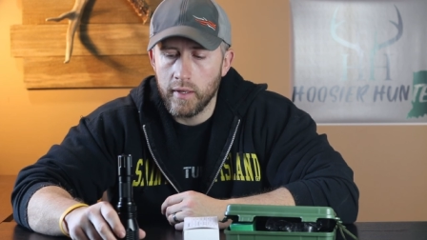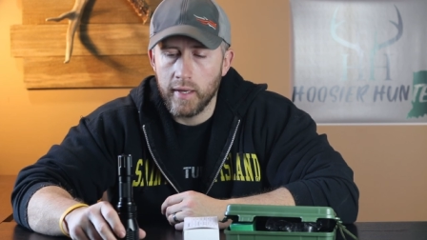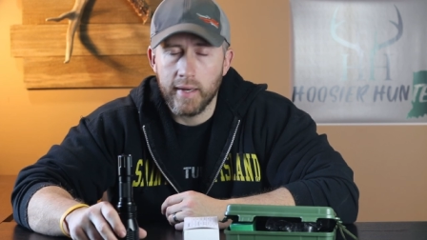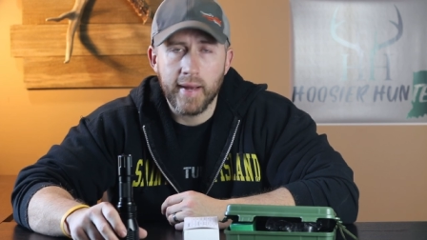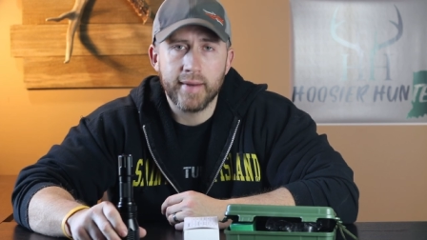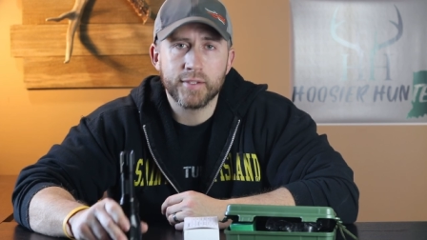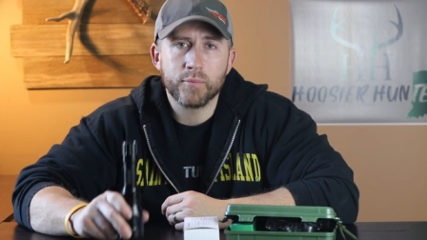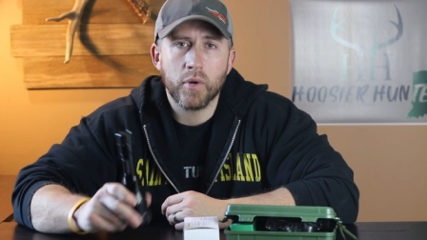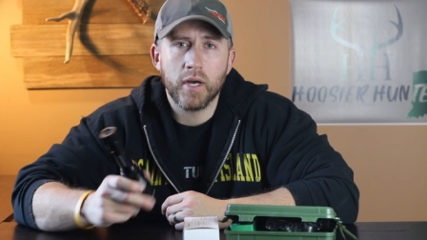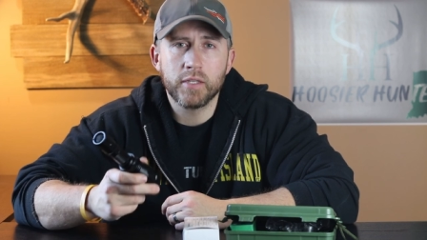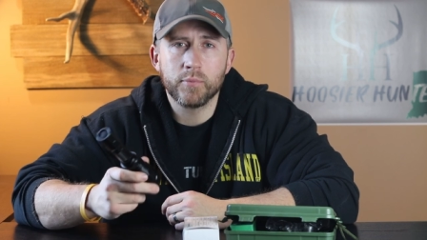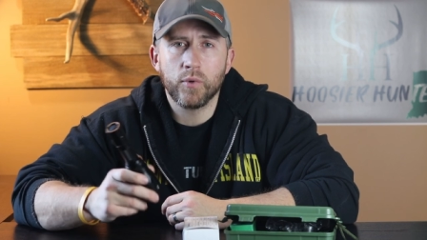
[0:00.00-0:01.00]
And at its
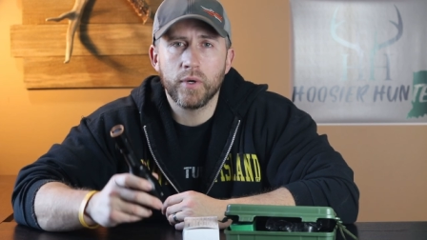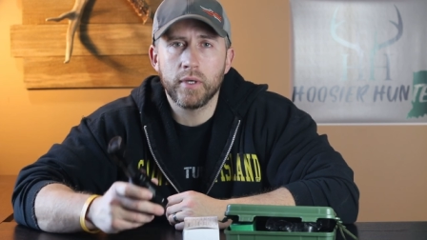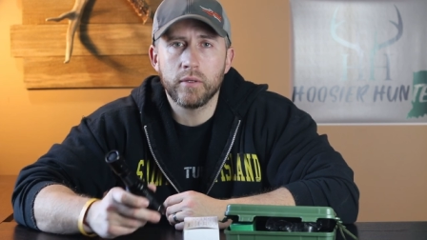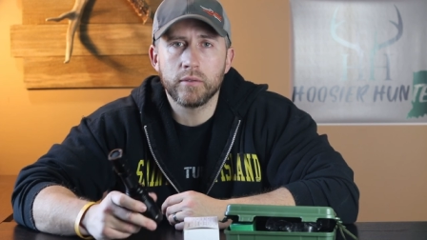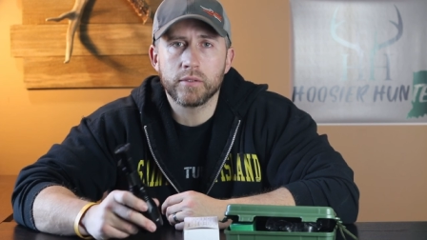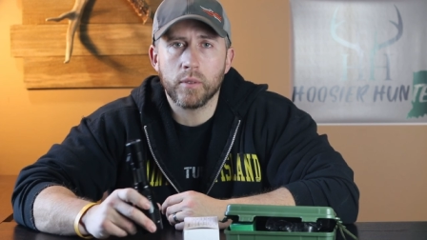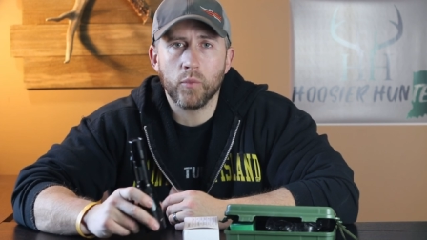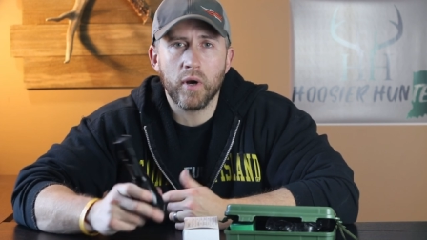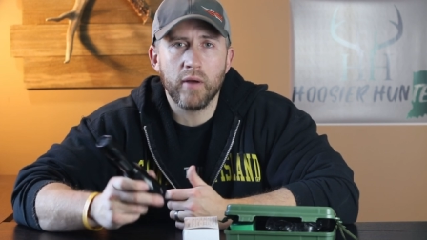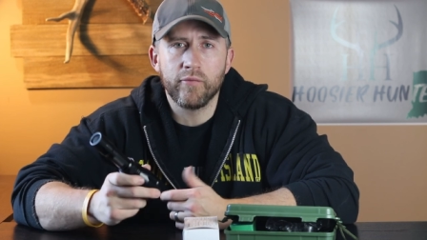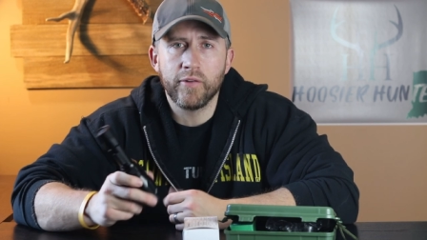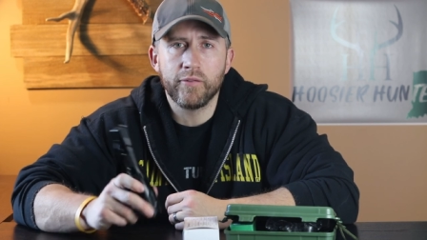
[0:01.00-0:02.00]
price point, somewhere
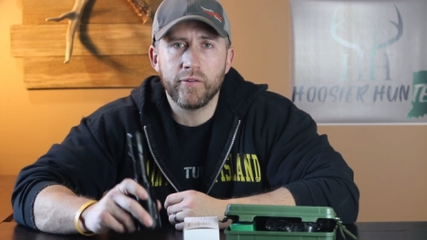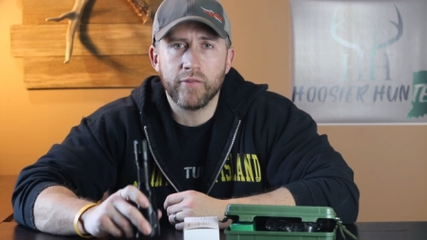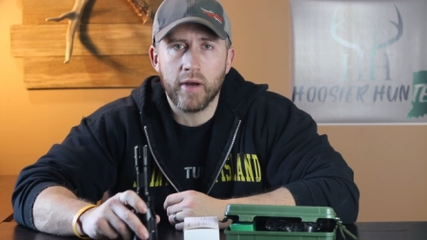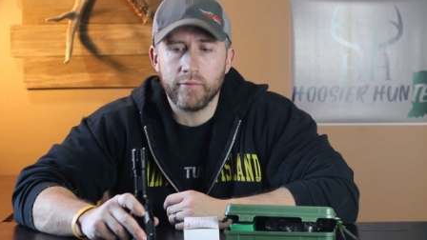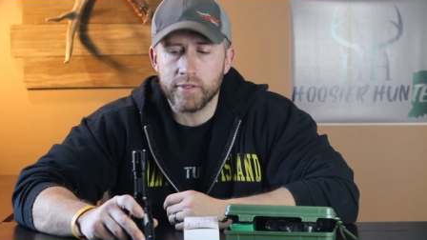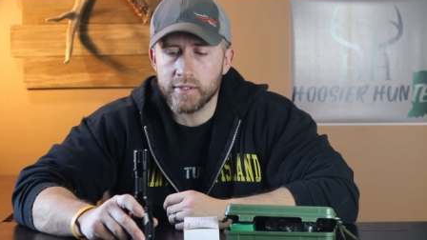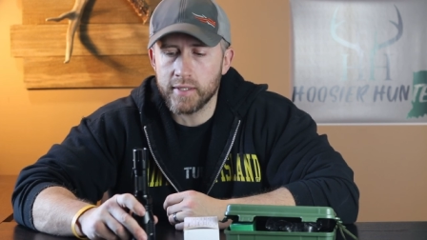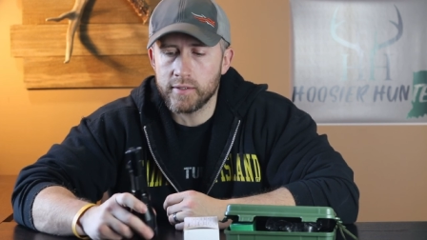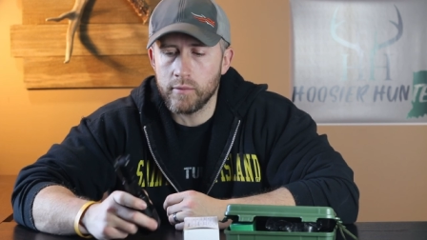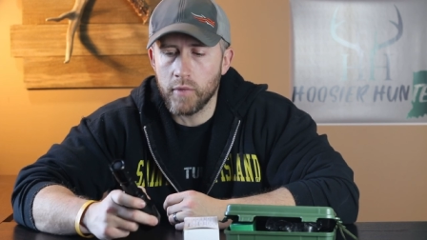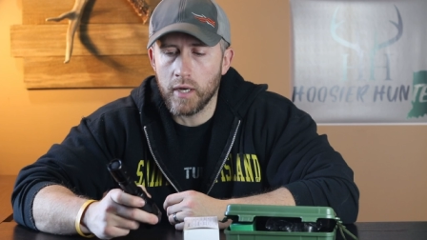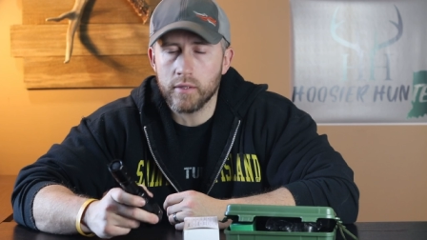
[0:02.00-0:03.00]
around $55
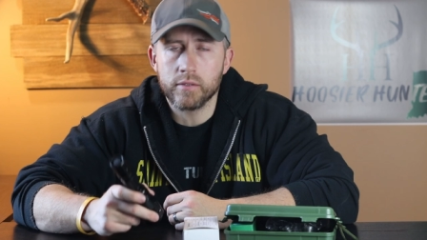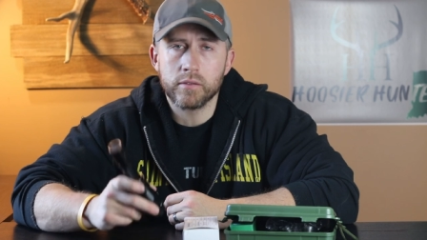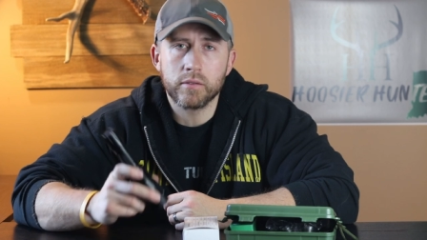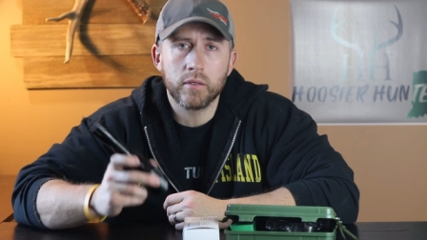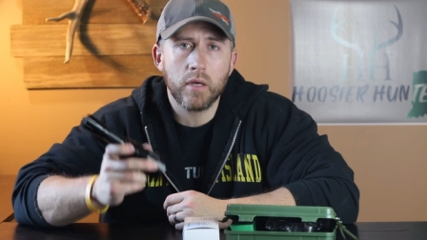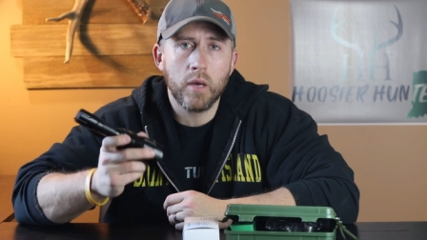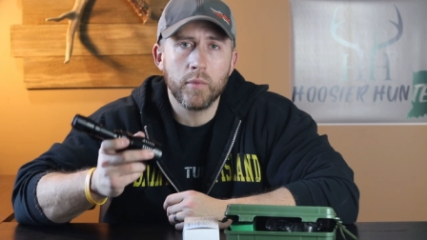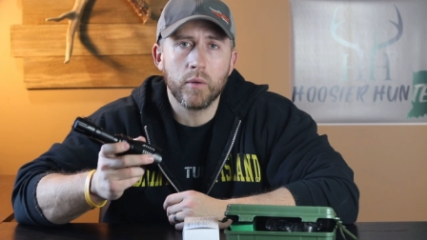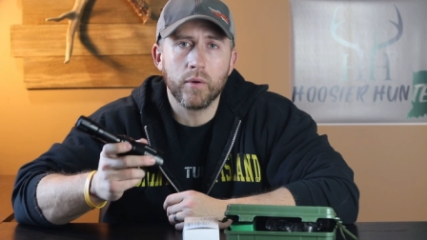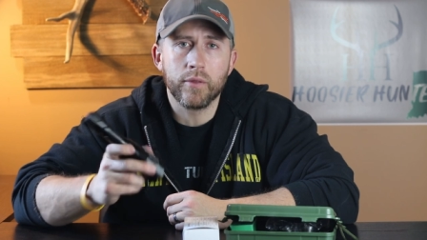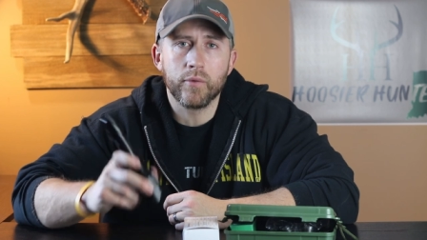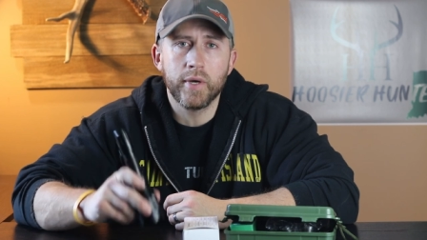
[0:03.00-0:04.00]
to $60, coming
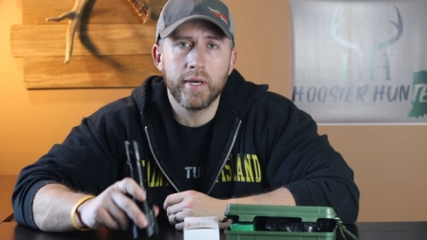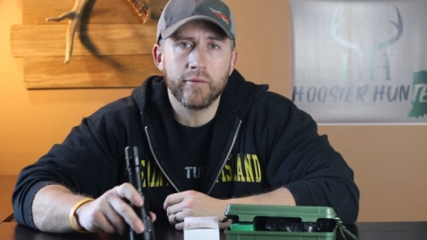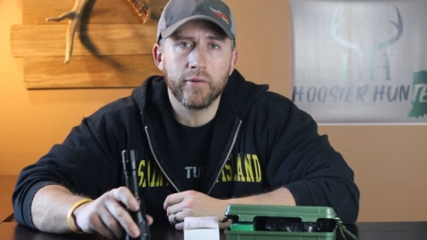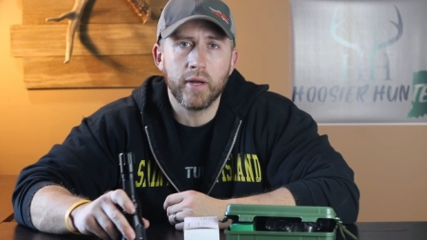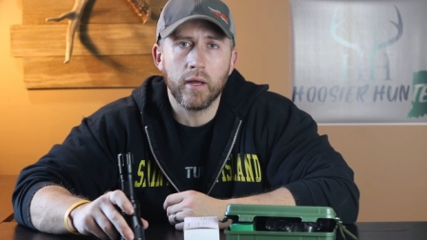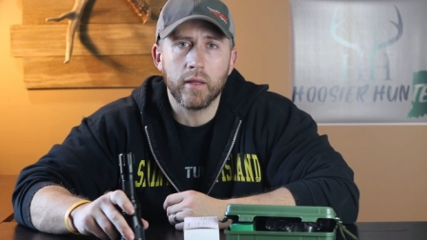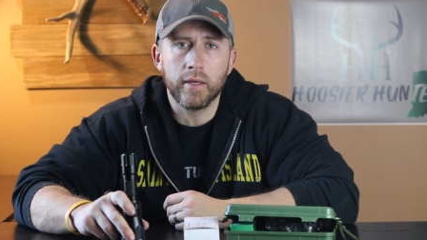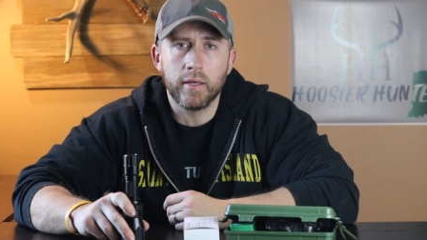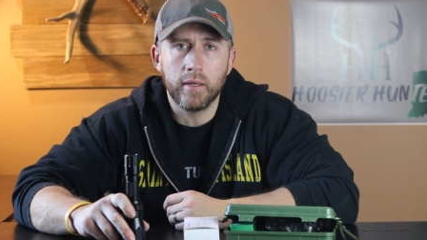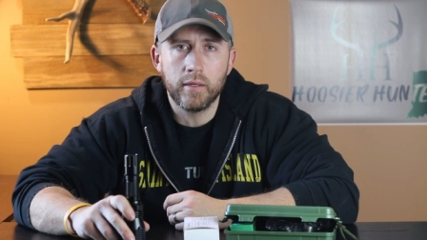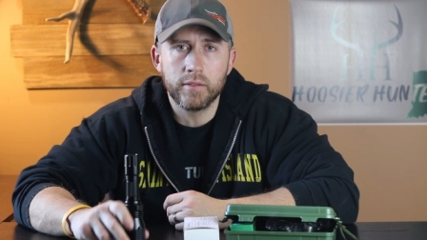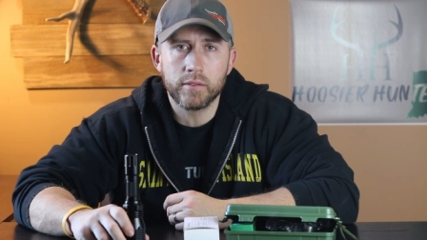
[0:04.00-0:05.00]
with 3 different
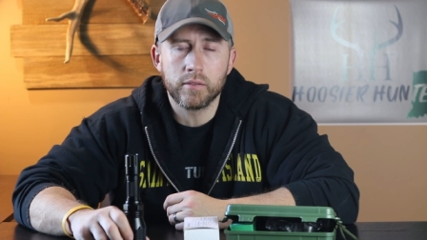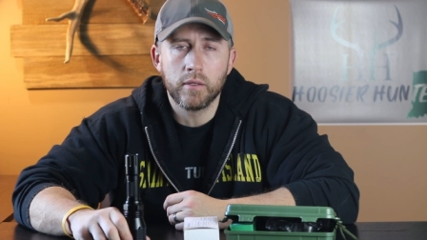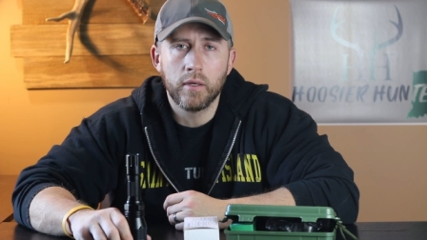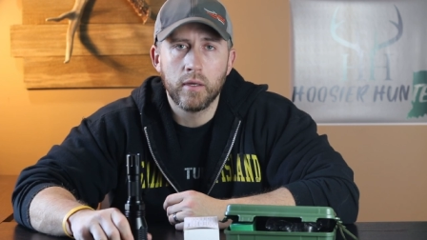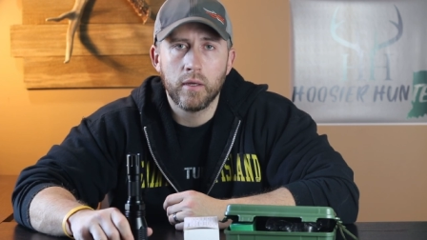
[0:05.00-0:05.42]
LEDs.